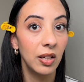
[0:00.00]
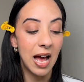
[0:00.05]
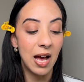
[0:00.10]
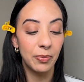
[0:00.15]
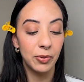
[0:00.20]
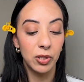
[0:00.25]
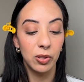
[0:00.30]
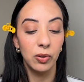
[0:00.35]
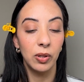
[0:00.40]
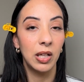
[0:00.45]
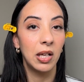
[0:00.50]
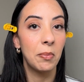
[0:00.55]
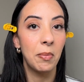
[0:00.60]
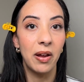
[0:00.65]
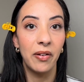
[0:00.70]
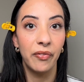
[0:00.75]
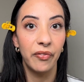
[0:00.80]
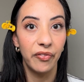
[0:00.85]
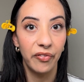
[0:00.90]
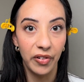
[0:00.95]
Absolutely
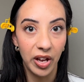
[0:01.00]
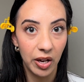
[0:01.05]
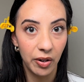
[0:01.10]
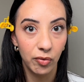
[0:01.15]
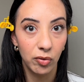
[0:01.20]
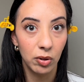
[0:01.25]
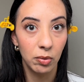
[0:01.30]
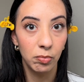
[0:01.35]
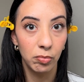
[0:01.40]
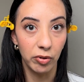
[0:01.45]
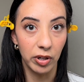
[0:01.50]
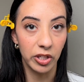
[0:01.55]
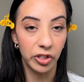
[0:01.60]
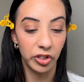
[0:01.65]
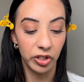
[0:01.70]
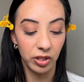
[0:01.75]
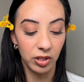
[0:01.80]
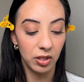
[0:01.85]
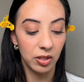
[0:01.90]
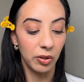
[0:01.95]
my favorite
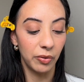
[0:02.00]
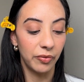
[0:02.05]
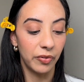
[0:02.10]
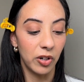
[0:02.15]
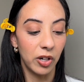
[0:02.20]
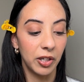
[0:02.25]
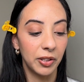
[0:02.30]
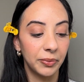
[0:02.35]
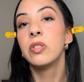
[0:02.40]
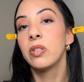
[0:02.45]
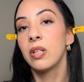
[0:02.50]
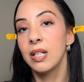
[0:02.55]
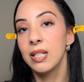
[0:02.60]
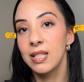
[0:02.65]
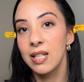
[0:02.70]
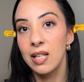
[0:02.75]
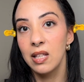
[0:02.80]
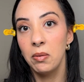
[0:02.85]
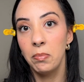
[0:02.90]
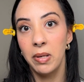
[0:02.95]
brushes so far. So let's
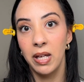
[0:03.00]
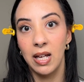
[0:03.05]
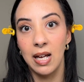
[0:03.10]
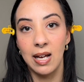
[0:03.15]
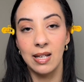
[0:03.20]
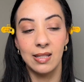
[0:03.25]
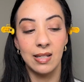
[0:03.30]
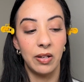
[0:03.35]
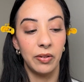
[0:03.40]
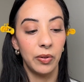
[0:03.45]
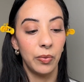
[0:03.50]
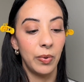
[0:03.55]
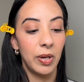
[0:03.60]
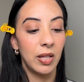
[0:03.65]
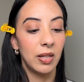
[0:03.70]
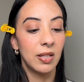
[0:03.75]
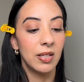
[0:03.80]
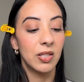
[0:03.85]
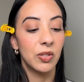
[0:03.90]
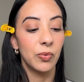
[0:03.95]
get the big guys out the way.
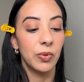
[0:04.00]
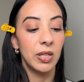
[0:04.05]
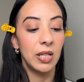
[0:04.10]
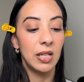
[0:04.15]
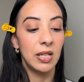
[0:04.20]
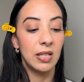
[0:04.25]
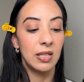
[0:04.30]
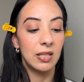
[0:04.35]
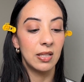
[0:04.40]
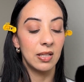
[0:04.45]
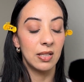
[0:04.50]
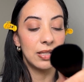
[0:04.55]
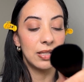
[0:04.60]
This one is a